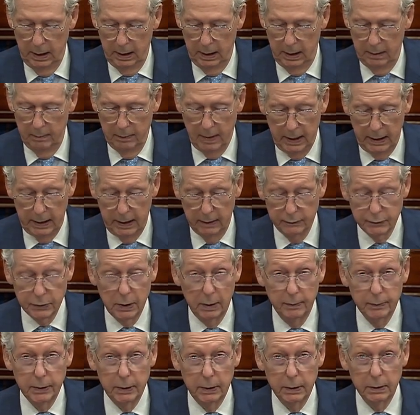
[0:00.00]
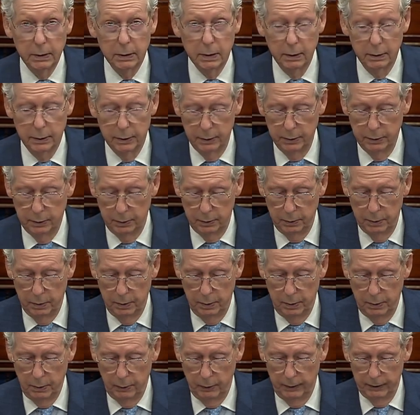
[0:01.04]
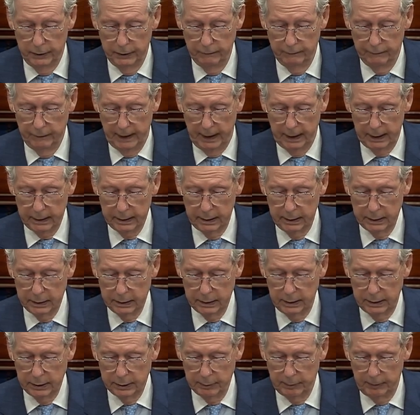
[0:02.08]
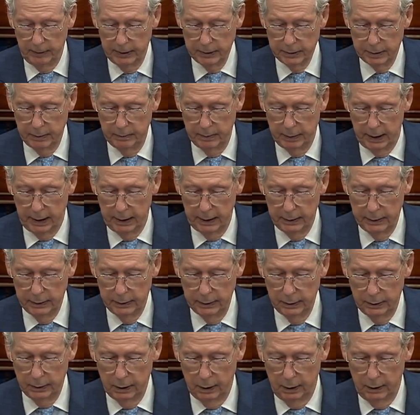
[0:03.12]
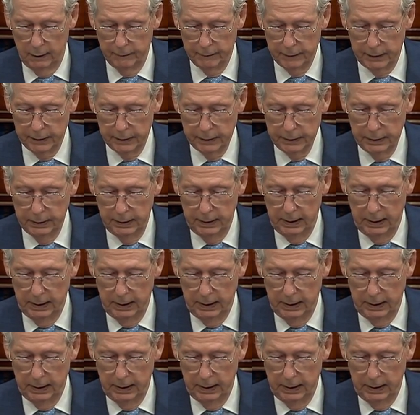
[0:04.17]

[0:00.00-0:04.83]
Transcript: It might have something to do with the fact that since President Biden took office,